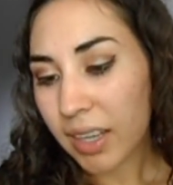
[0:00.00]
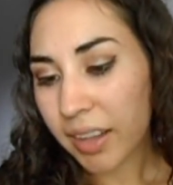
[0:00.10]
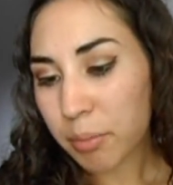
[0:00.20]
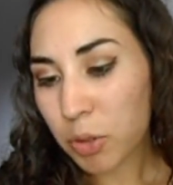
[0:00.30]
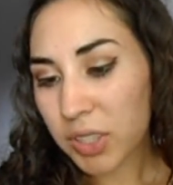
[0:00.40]

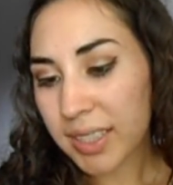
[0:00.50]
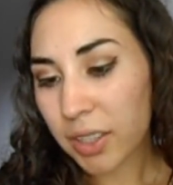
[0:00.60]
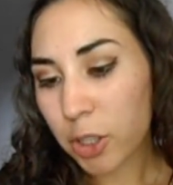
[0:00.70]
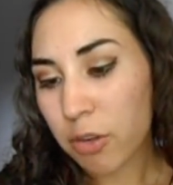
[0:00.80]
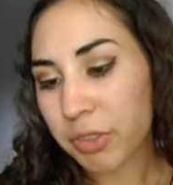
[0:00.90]
I think mostly
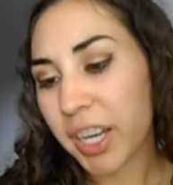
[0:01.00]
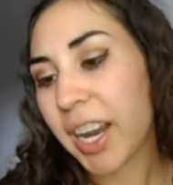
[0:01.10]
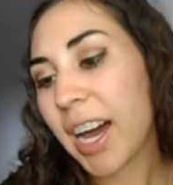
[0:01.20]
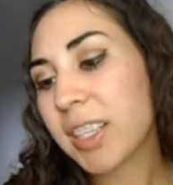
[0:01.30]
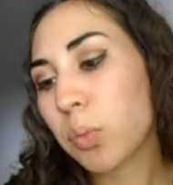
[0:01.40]
silicone free.
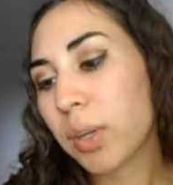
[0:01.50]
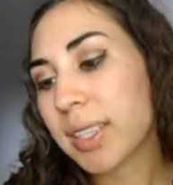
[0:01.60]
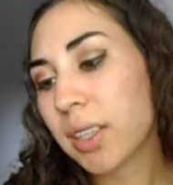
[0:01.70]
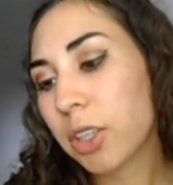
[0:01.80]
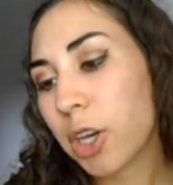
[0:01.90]
It has
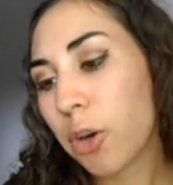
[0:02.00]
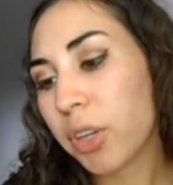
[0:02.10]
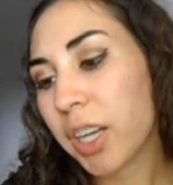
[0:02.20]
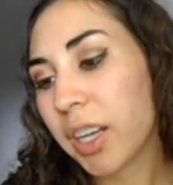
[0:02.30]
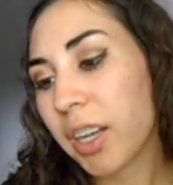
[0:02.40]
one
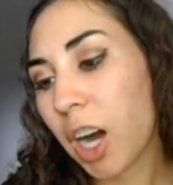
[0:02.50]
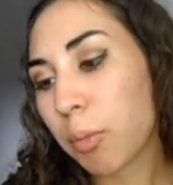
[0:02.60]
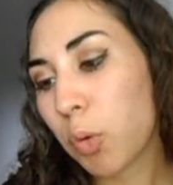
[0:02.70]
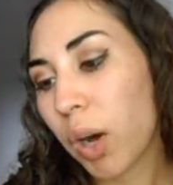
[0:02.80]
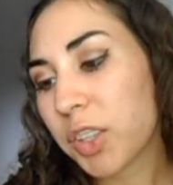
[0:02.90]
silicone in it,
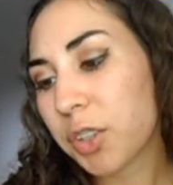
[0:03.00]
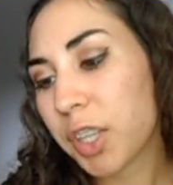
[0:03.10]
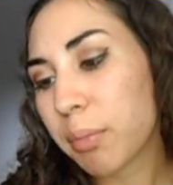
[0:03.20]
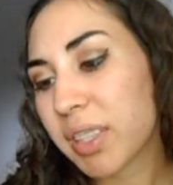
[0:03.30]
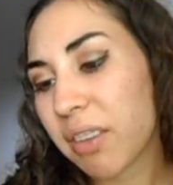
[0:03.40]

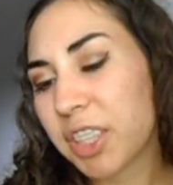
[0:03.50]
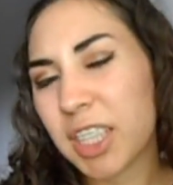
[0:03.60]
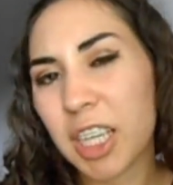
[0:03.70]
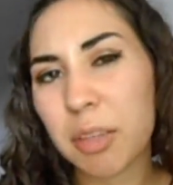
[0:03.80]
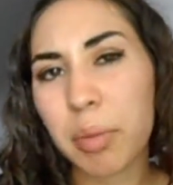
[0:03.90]
quaternium
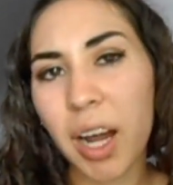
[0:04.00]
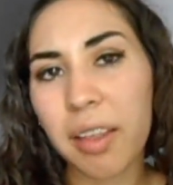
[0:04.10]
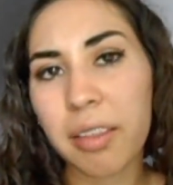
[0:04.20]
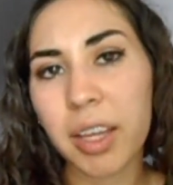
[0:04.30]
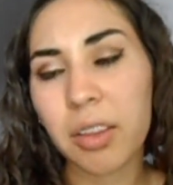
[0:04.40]
17, but
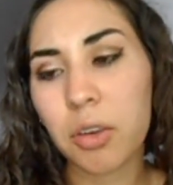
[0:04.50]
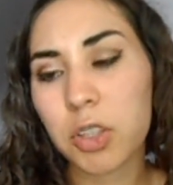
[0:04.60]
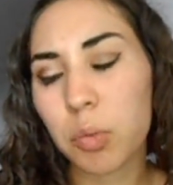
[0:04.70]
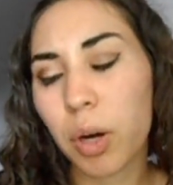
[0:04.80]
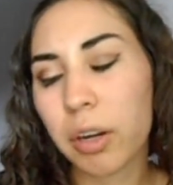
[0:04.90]
I think
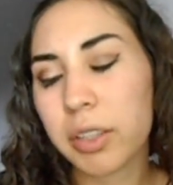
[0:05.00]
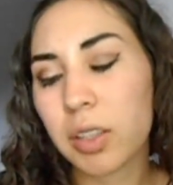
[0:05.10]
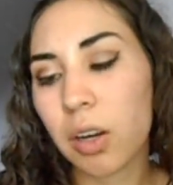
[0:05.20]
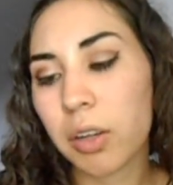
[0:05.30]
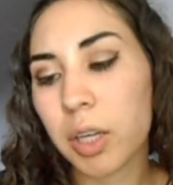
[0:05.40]
those are water
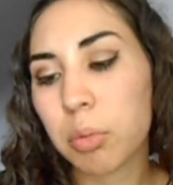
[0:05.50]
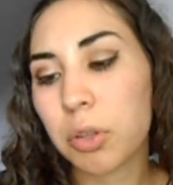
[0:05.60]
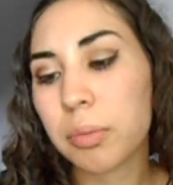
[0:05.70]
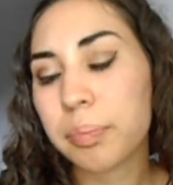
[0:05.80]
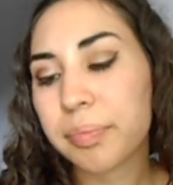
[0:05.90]

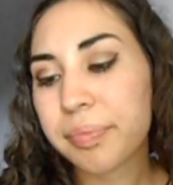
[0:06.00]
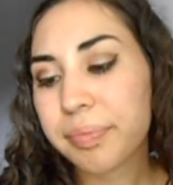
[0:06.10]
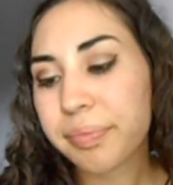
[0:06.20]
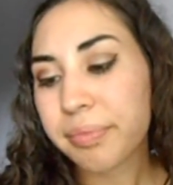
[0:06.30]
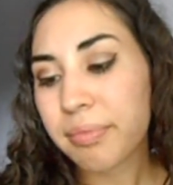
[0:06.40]
soluble.
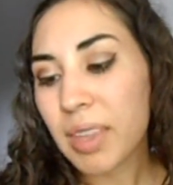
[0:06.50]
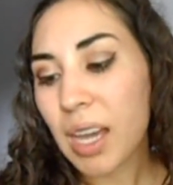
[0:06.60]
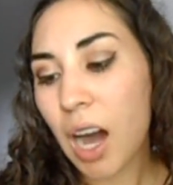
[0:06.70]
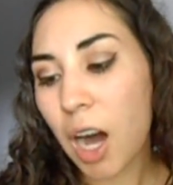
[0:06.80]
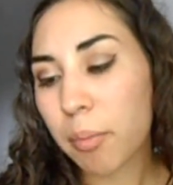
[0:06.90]

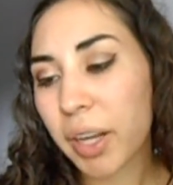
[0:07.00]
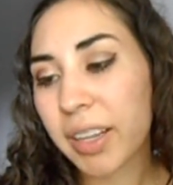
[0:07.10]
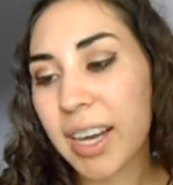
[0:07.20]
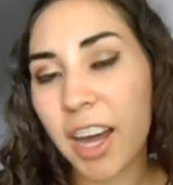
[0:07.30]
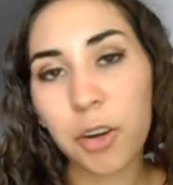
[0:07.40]

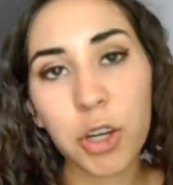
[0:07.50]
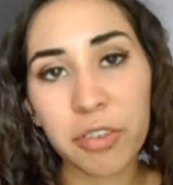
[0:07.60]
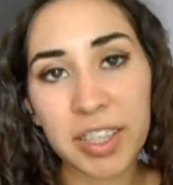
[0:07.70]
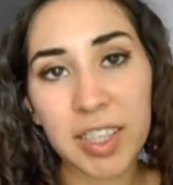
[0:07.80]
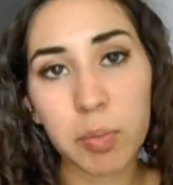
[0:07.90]
And I don't know
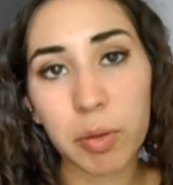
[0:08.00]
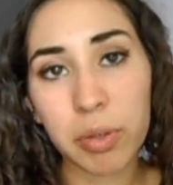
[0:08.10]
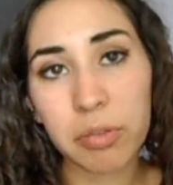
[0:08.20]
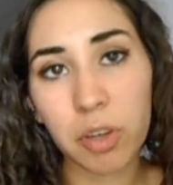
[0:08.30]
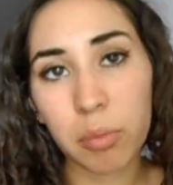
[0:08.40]
if this has been
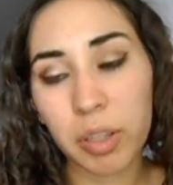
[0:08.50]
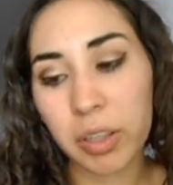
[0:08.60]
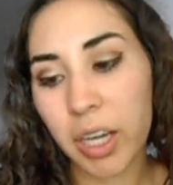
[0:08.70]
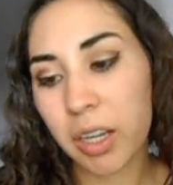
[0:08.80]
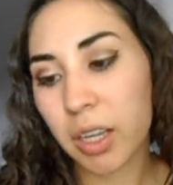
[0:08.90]

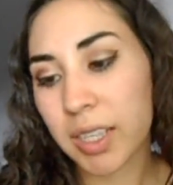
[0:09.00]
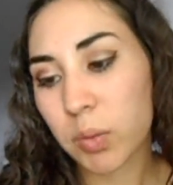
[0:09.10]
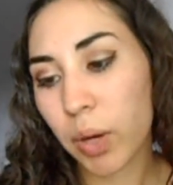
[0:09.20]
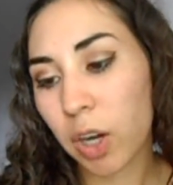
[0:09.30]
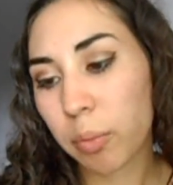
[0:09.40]
reformulated as
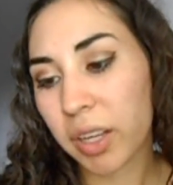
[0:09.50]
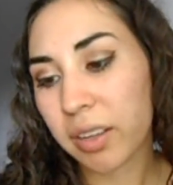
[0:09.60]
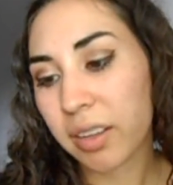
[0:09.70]
well, but